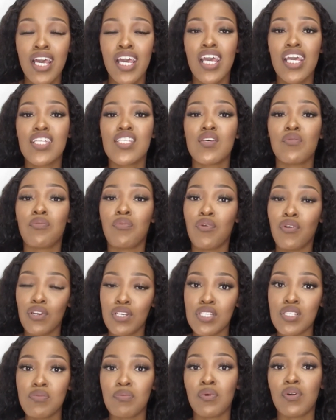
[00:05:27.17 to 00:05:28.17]
It's a
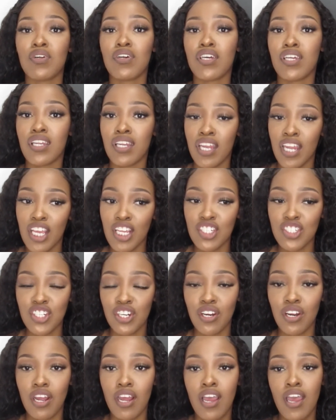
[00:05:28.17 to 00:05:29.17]
principle in
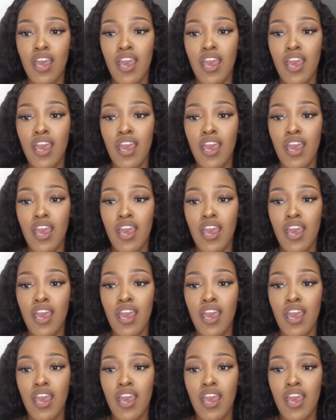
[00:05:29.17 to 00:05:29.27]
nature.